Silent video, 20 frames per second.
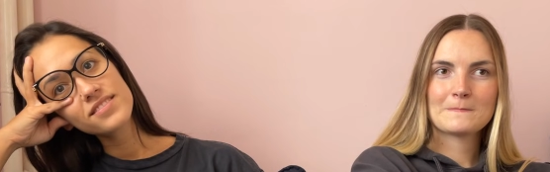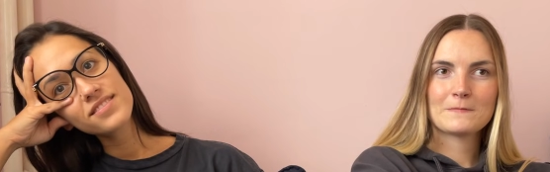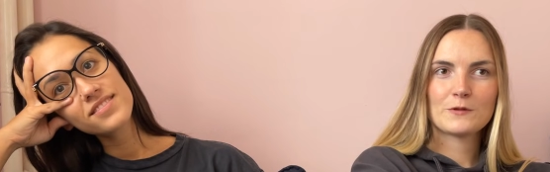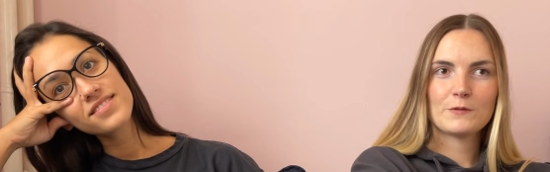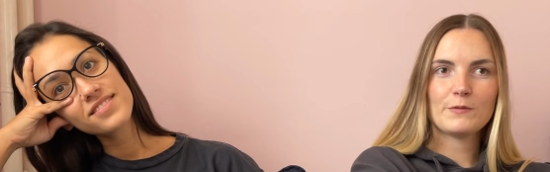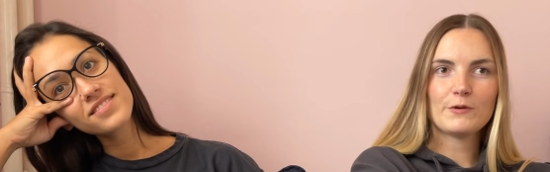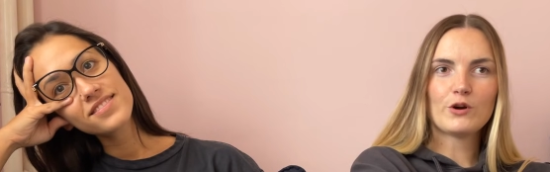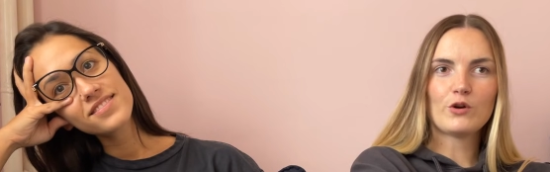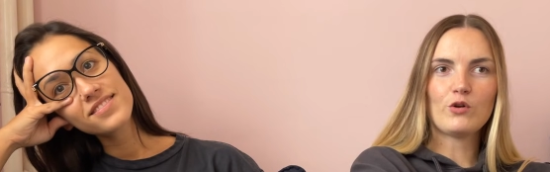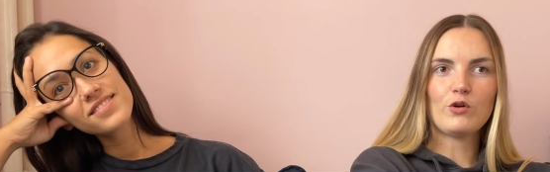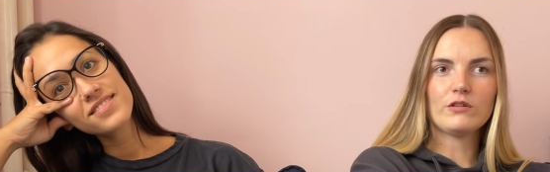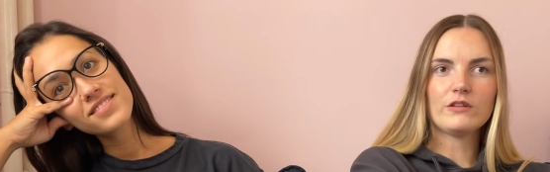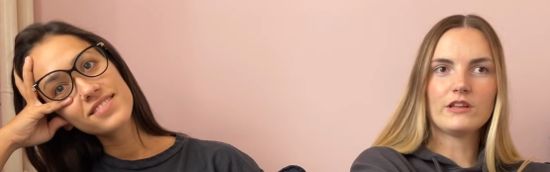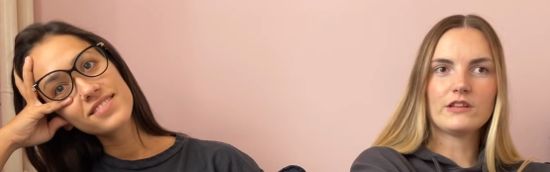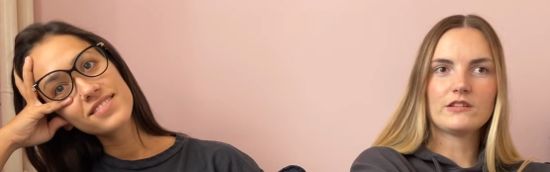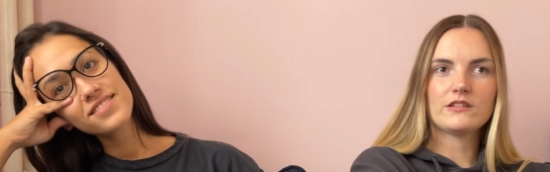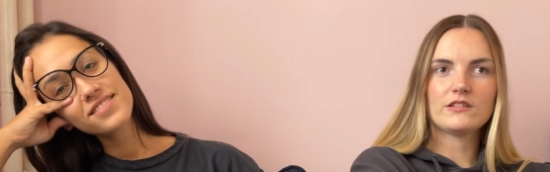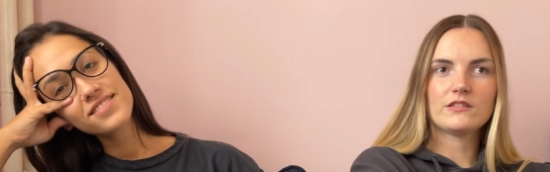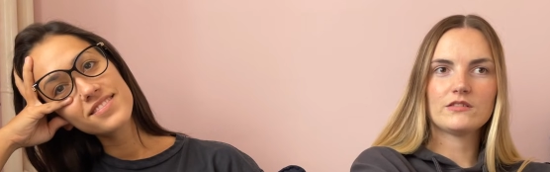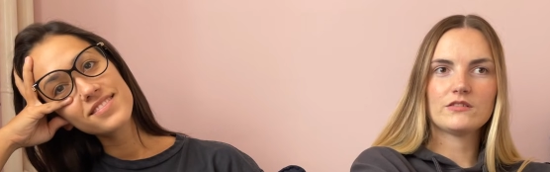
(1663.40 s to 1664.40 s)
Speaker 1: You better hold
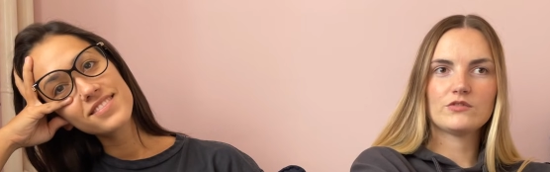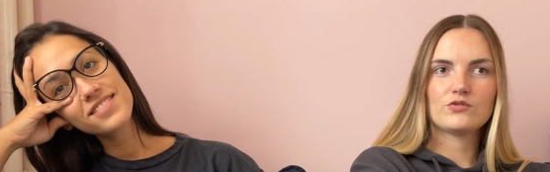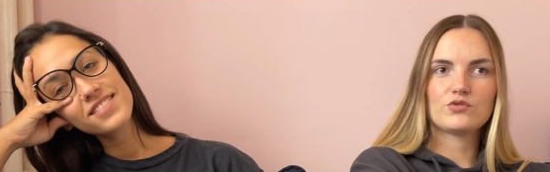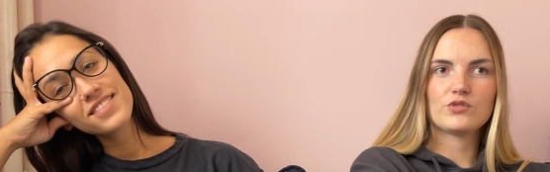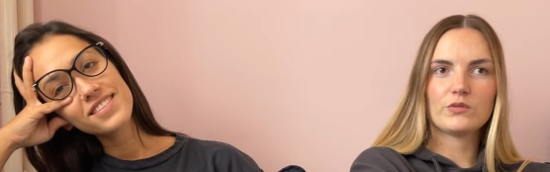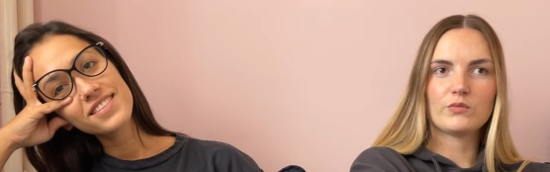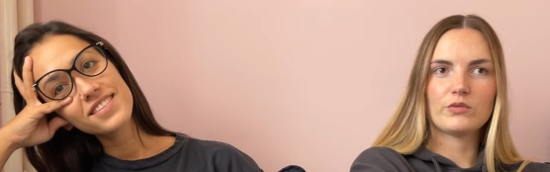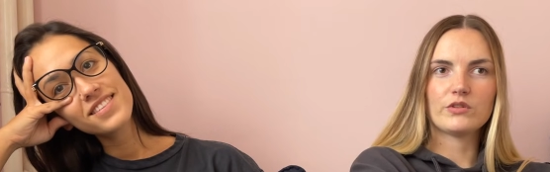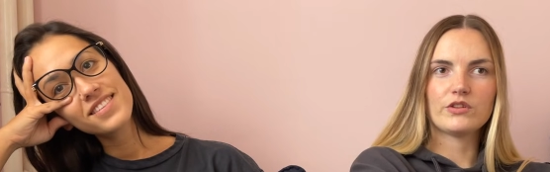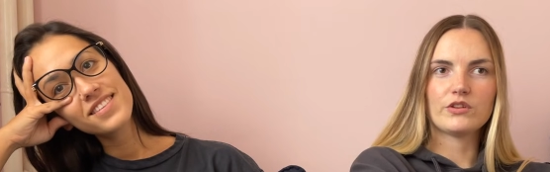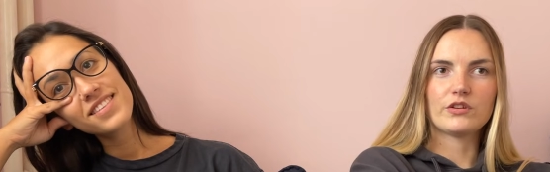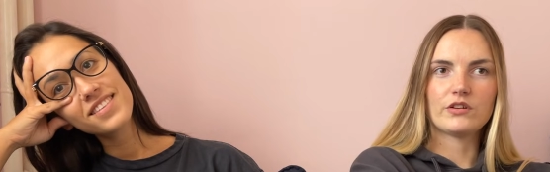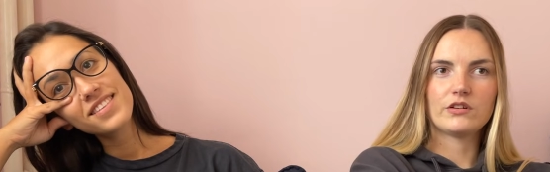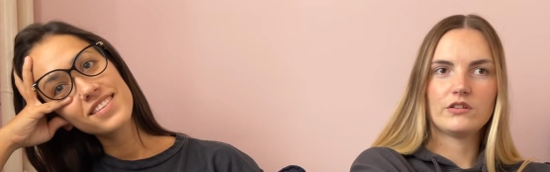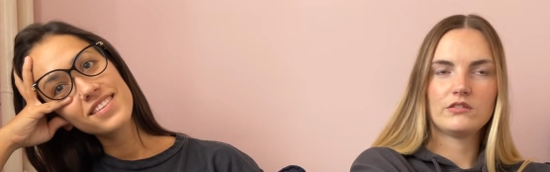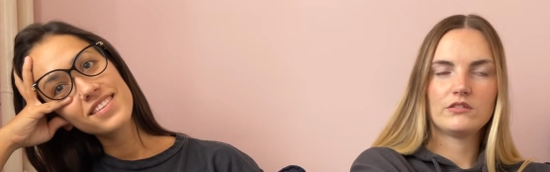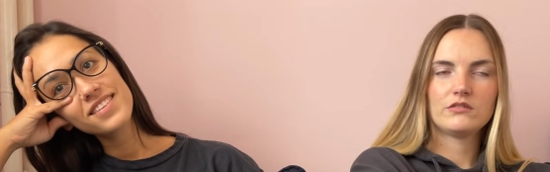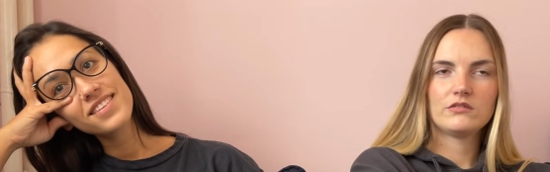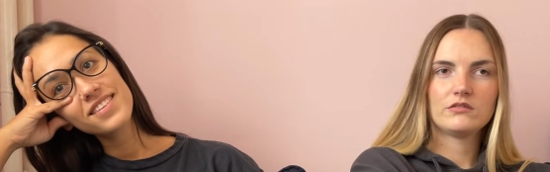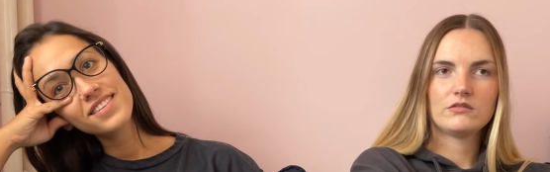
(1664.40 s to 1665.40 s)
that drill with her.